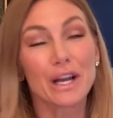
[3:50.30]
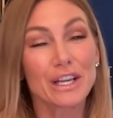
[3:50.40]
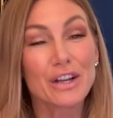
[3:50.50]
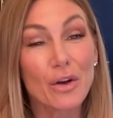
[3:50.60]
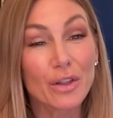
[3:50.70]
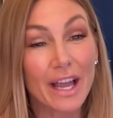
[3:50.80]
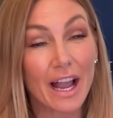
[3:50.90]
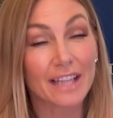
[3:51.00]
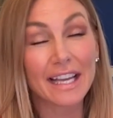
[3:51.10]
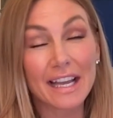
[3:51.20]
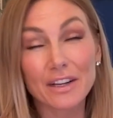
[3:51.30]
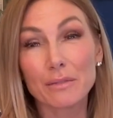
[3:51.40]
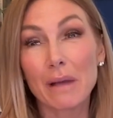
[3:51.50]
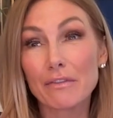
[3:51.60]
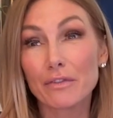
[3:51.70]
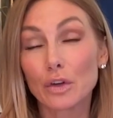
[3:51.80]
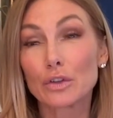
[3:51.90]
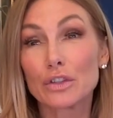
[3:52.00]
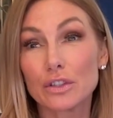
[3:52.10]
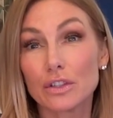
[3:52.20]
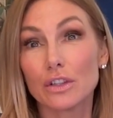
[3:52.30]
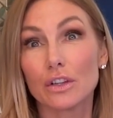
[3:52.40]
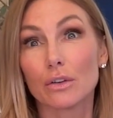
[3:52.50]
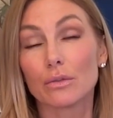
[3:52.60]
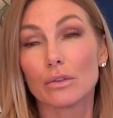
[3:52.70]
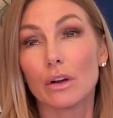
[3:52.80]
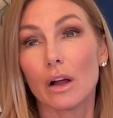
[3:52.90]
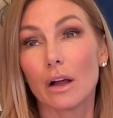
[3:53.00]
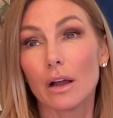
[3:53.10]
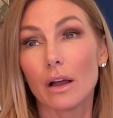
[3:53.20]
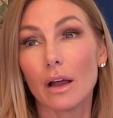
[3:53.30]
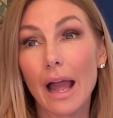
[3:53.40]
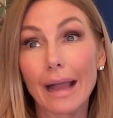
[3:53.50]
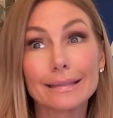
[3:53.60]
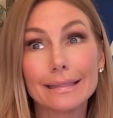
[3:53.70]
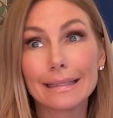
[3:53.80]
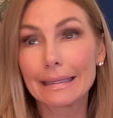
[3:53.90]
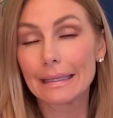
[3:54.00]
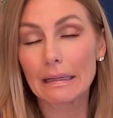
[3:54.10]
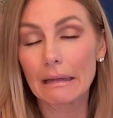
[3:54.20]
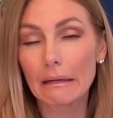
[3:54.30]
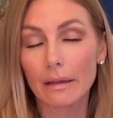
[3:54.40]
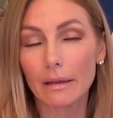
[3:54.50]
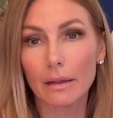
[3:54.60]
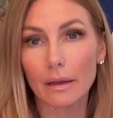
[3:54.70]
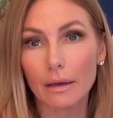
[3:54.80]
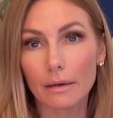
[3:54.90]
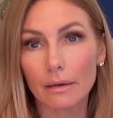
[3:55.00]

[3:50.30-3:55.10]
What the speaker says: like I landed my first, acting gig in